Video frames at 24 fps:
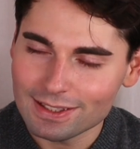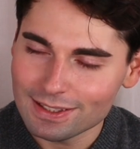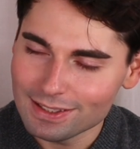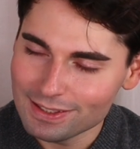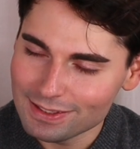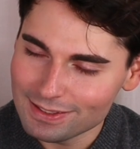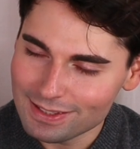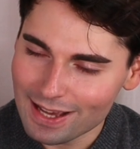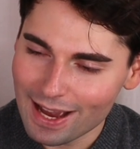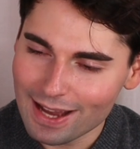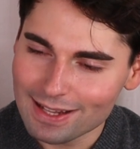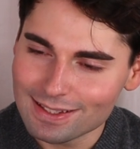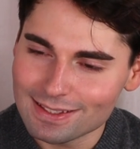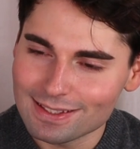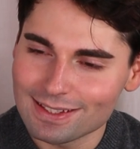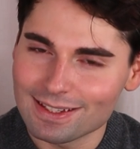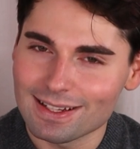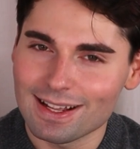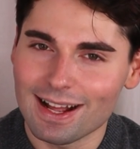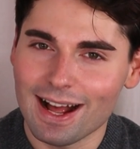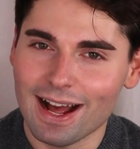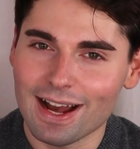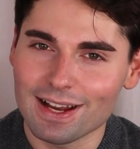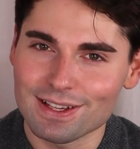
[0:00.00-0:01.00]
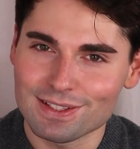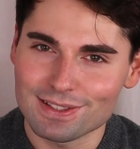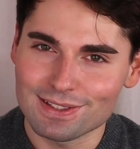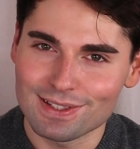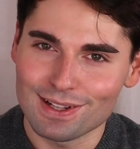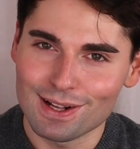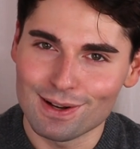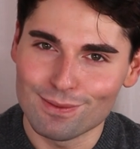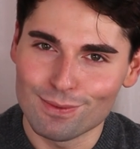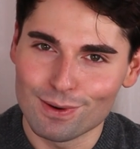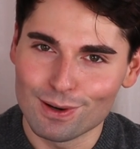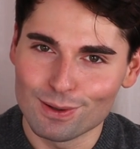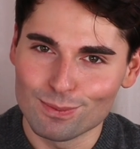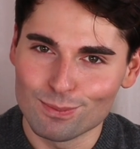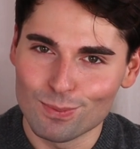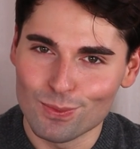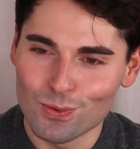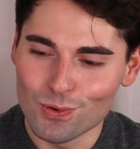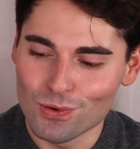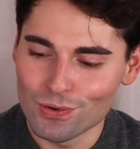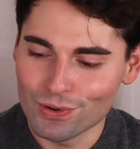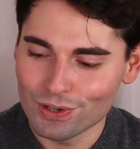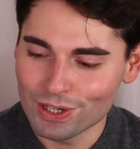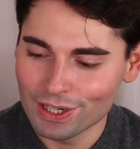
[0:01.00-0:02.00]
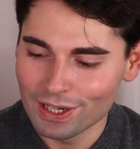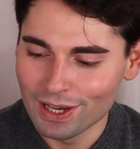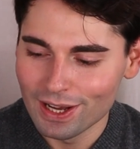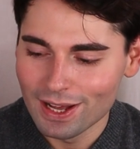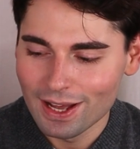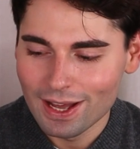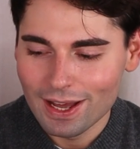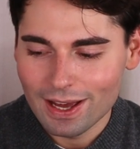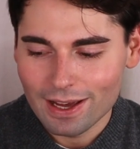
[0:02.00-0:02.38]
yet I still want more.